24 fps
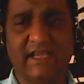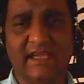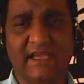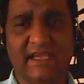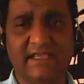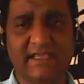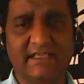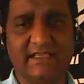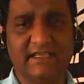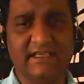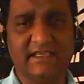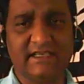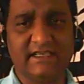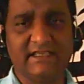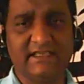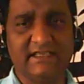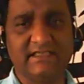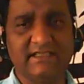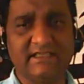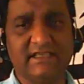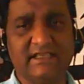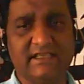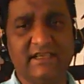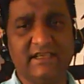as it
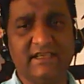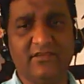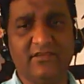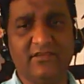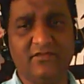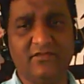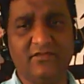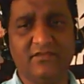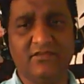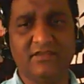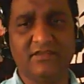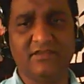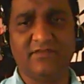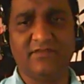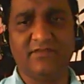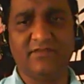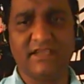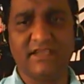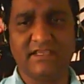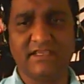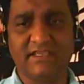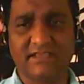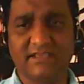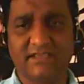is include the
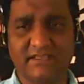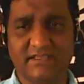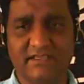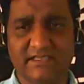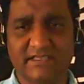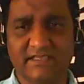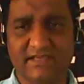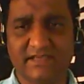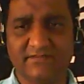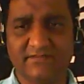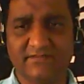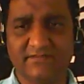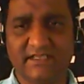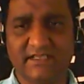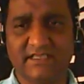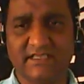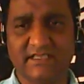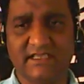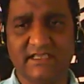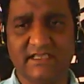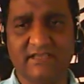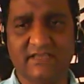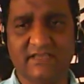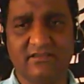various concepts such
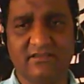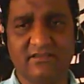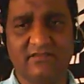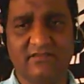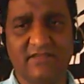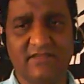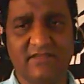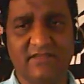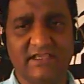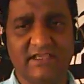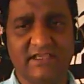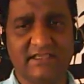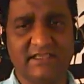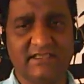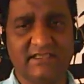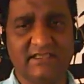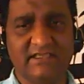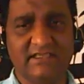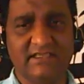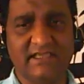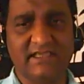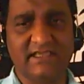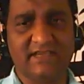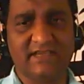as
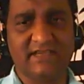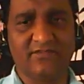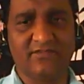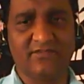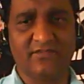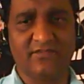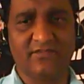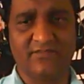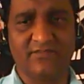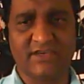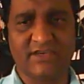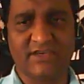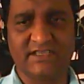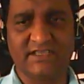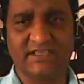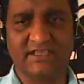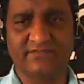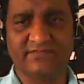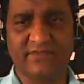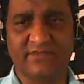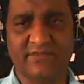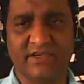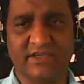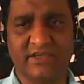globalization, gain from trades,
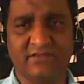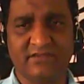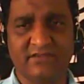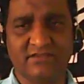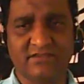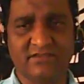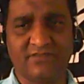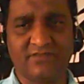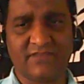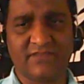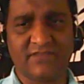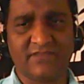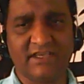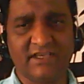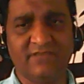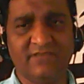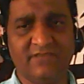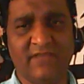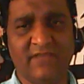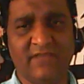patterns of trade,